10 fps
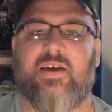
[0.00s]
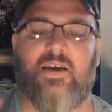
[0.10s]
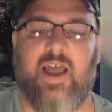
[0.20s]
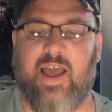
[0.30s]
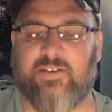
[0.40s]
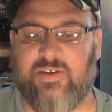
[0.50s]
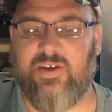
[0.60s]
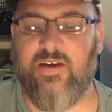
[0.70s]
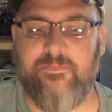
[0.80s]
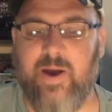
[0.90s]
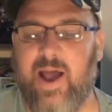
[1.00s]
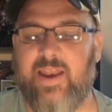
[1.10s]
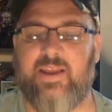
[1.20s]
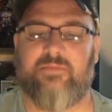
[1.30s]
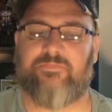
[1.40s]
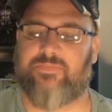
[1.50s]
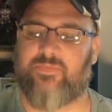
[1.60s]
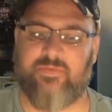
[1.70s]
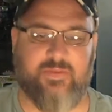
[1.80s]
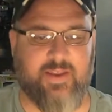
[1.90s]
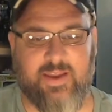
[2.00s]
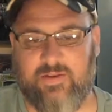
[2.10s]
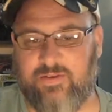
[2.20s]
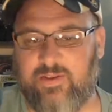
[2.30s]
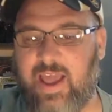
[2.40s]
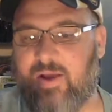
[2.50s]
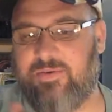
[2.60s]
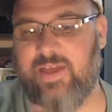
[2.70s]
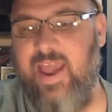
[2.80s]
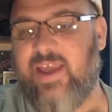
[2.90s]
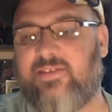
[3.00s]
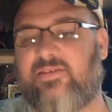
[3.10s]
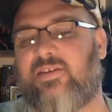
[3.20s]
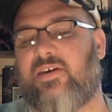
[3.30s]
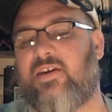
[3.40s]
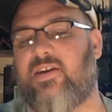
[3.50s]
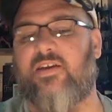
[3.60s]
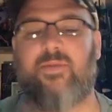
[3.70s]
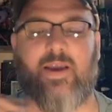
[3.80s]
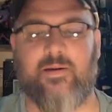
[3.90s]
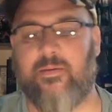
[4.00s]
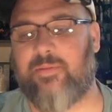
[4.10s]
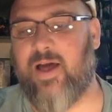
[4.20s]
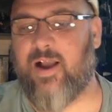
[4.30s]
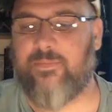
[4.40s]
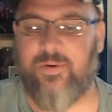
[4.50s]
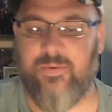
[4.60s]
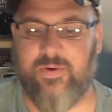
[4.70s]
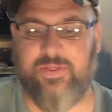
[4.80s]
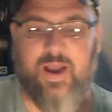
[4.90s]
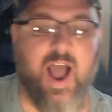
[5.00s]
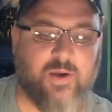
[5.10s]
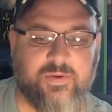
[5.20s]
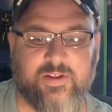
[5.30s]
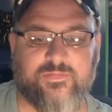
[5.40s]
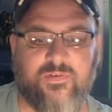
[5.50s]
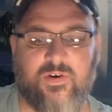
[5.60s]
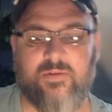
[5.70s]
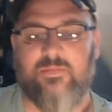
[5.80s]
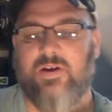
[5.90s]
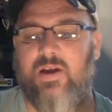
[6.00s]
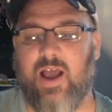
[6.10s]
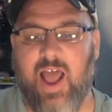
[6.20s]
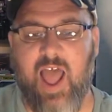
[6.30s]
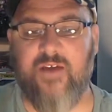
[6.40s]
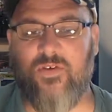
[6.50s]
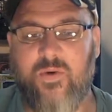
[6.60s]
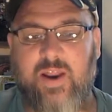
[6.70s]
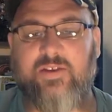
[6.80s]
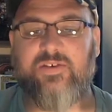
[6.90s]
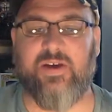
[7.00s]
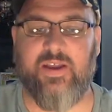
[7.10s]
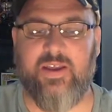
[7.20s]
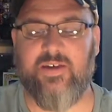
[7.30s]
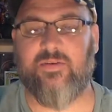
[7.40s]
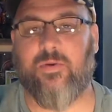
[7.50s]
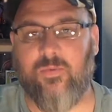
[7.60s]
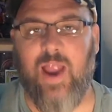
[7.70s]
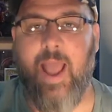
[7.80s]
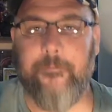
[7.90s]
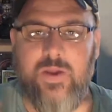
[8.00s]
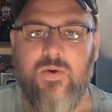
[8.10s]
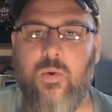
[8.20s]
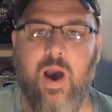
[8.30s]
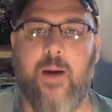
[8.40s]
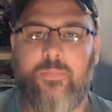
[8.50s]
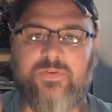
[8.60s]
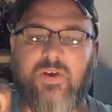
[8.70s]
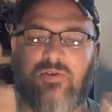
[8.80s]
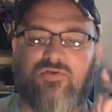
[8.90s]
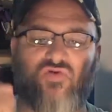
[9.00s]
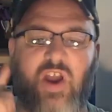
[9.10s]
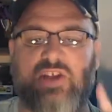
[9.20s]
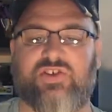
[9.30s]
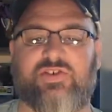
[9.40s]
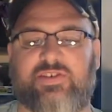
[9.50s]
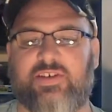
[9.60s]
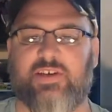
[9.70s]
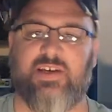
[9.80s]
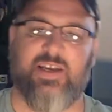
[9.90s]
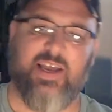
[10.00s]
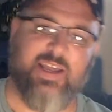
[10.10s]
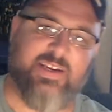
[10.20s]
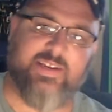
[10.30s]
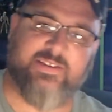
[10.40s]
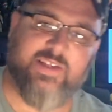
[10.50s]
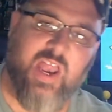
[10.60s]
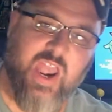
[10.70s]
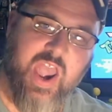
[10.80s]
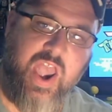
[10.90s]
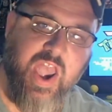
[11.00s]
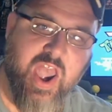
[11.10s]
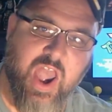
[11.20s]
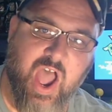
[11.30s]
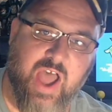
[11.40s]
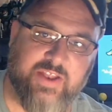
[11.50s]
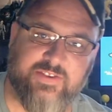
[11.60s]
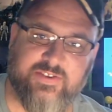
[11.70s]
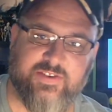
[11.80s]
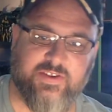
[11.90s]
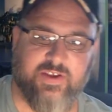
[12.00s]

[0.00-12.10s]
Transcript: Has a good body. He can attack with haste. You can make him unblockable with Aqueous form. However you want to do it, he'll ramp you up with those treasures. And it is nuts.